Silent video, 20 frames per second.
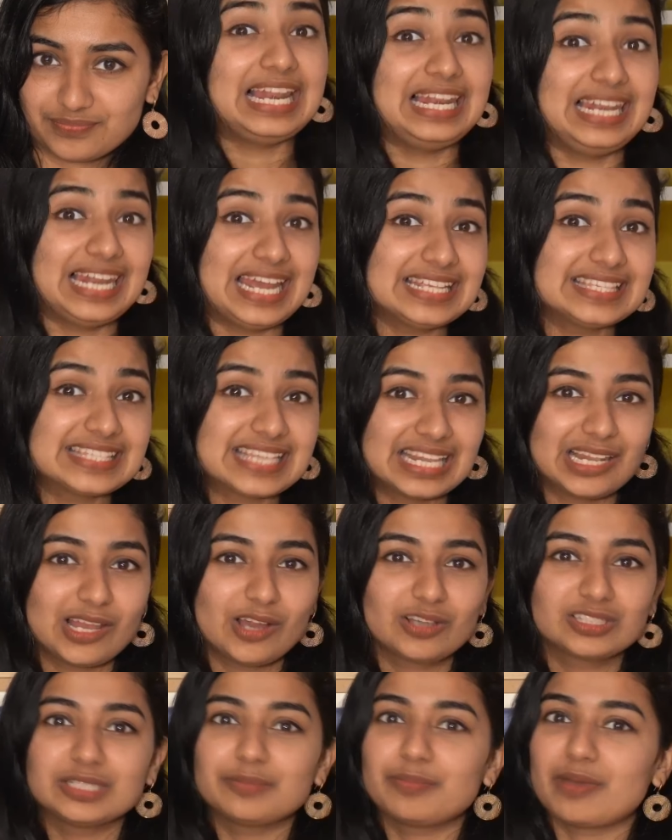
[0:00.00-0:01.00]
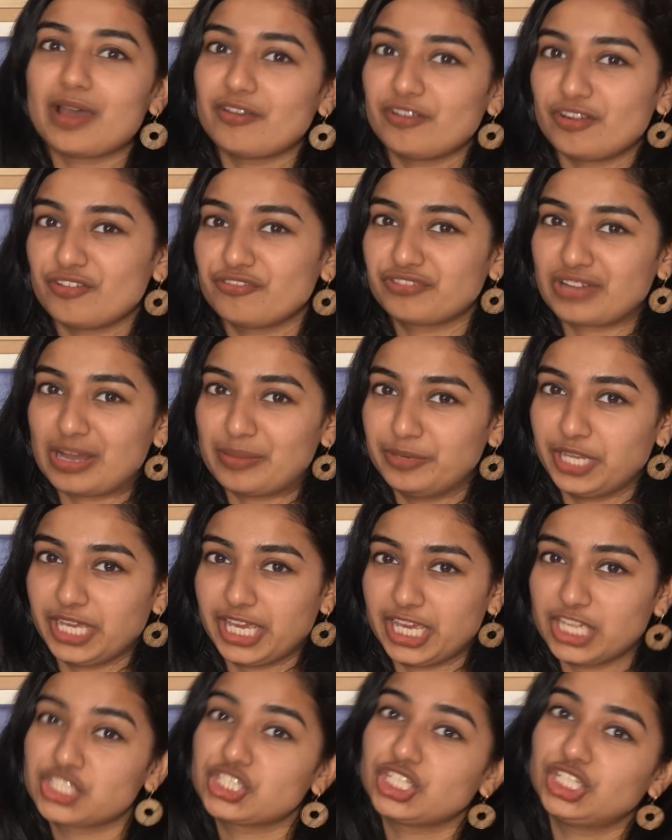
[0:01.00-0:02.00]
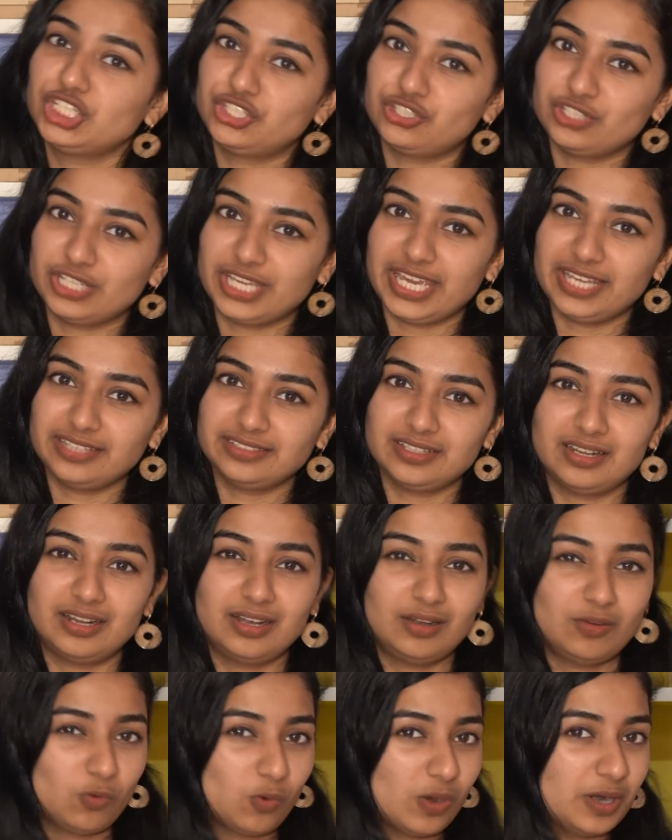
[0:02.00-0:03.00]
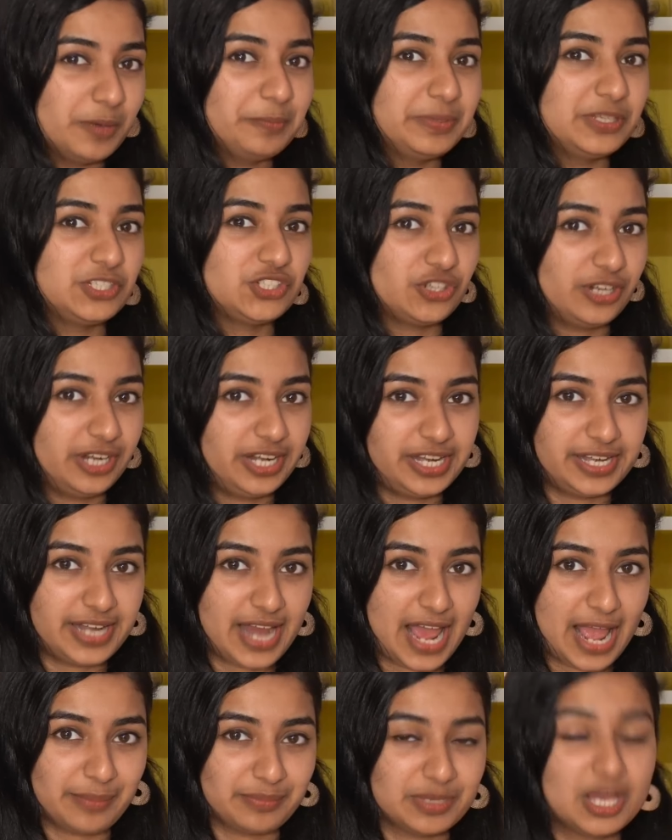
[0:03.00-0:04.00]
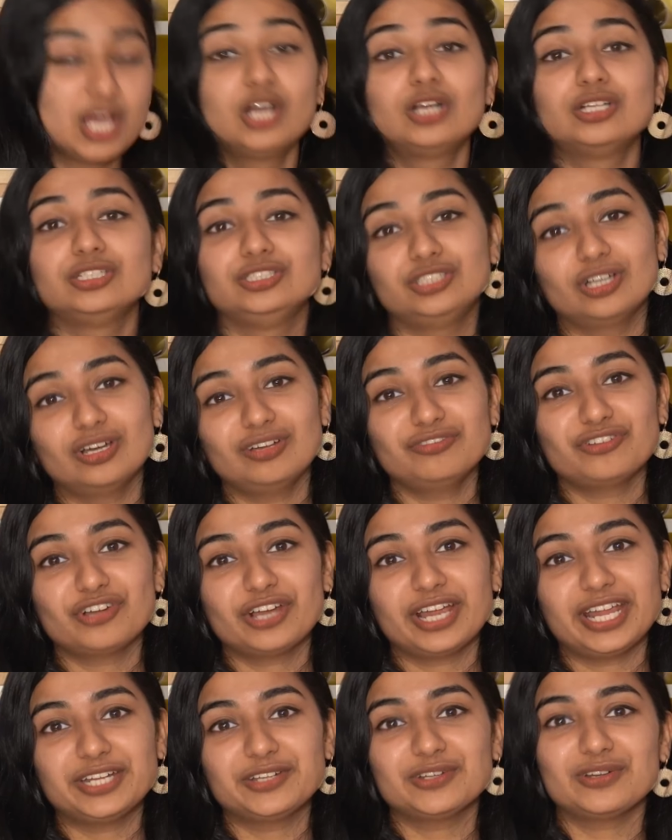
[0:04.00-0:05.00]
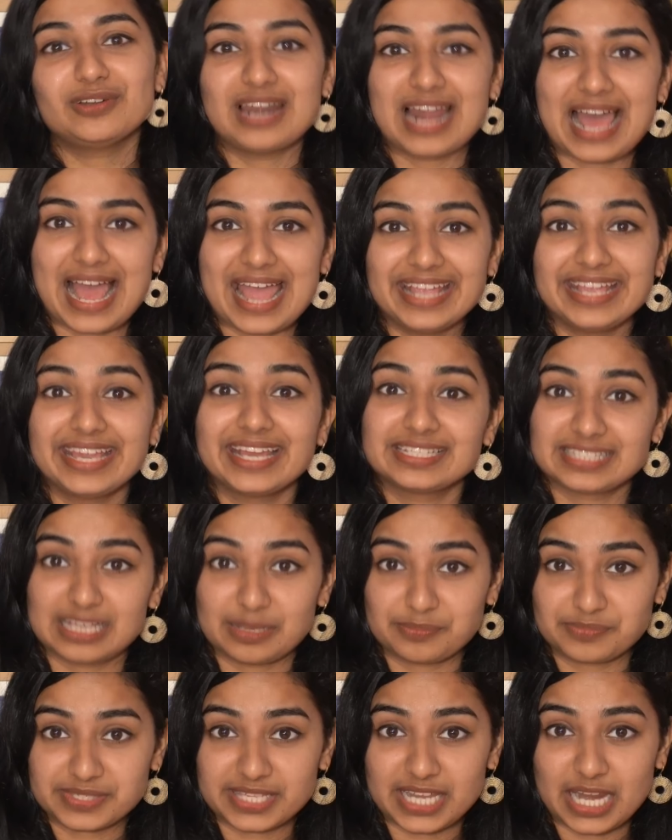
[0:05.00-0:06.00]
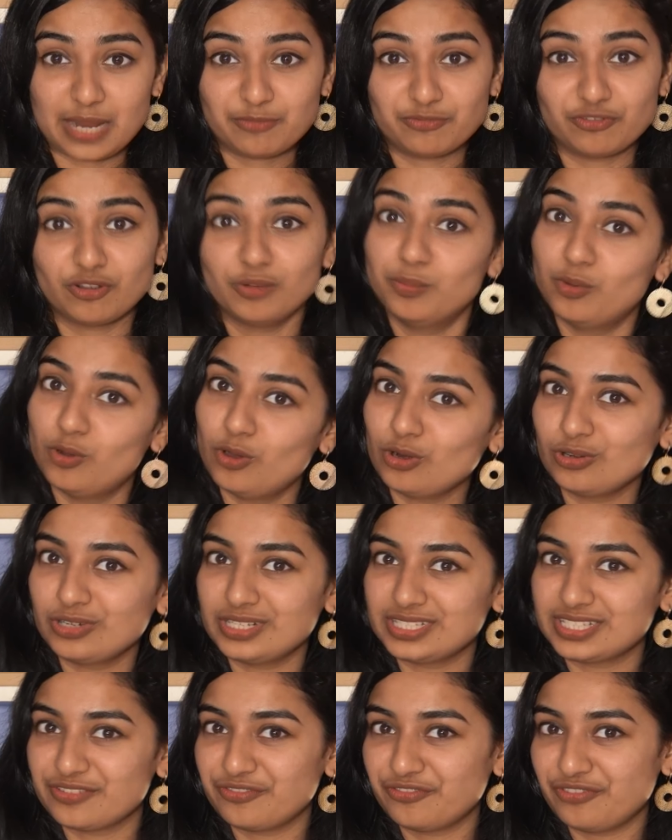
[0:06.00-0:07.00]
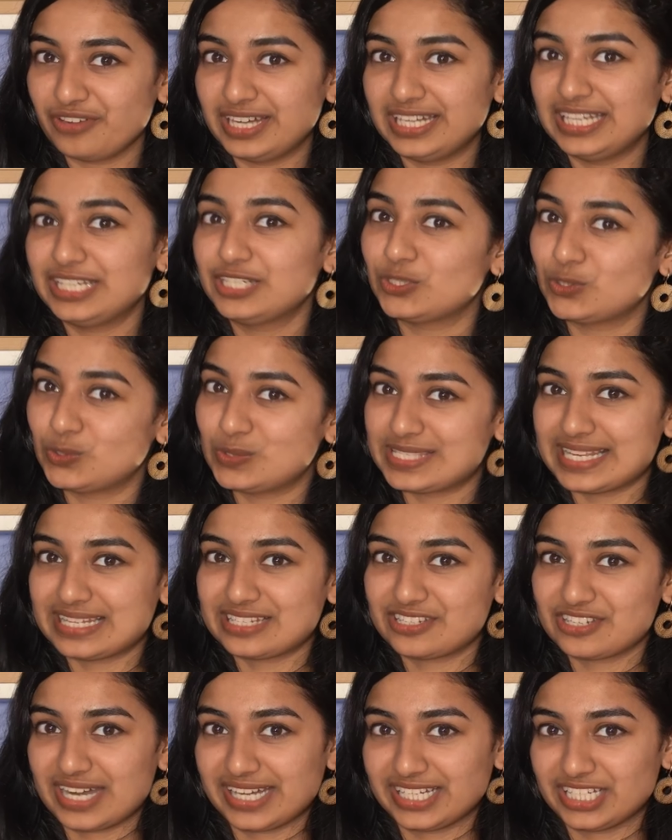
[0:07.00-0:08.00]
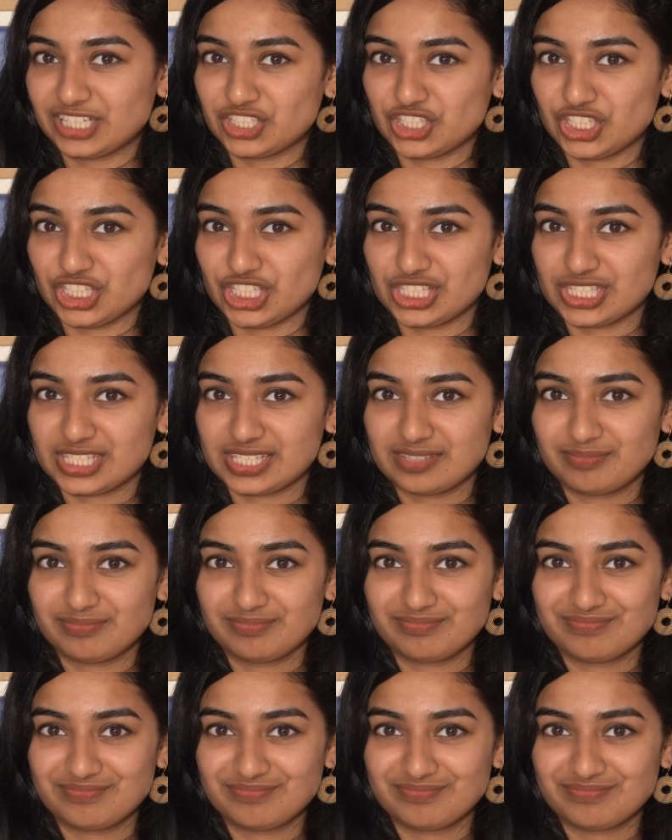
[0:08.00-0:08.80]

Let's unlock the power of communication together, one picture at a time. Don't forget to like and subscribe for more autism-friendly tools and strategies.